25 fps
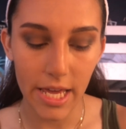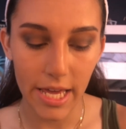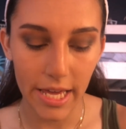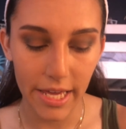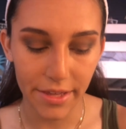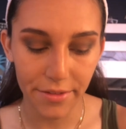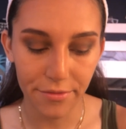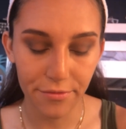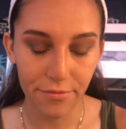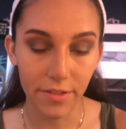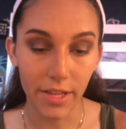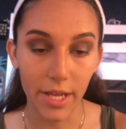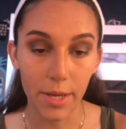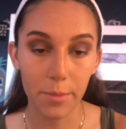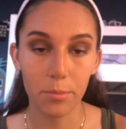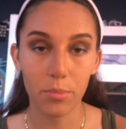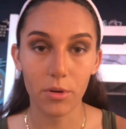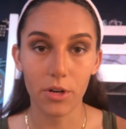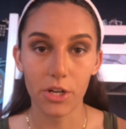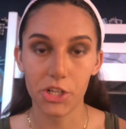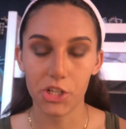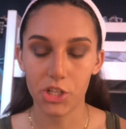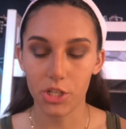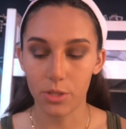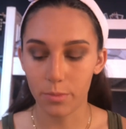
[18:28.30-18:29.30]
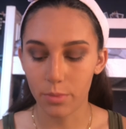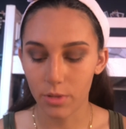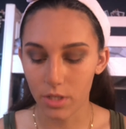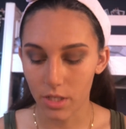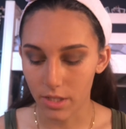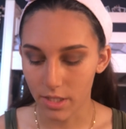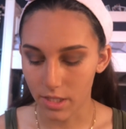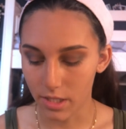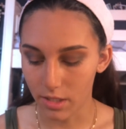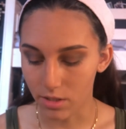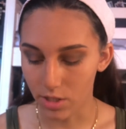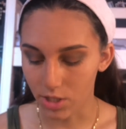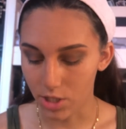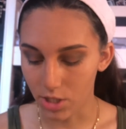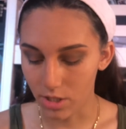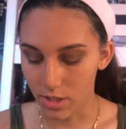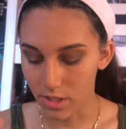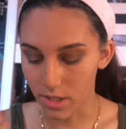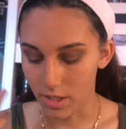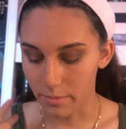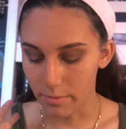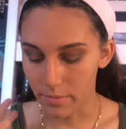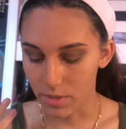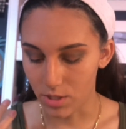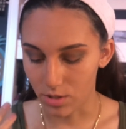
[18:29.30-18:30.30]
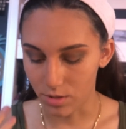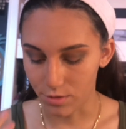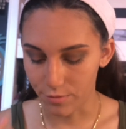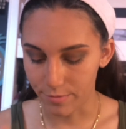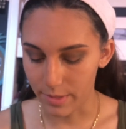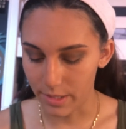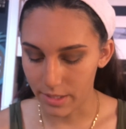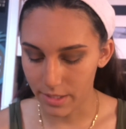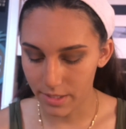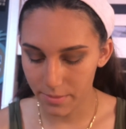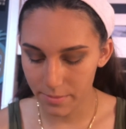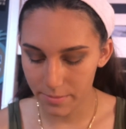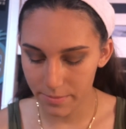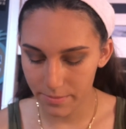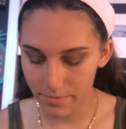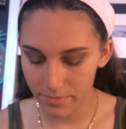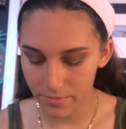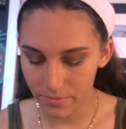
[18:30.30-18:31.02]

a flat brush and put on the glitter in the middle of my lid.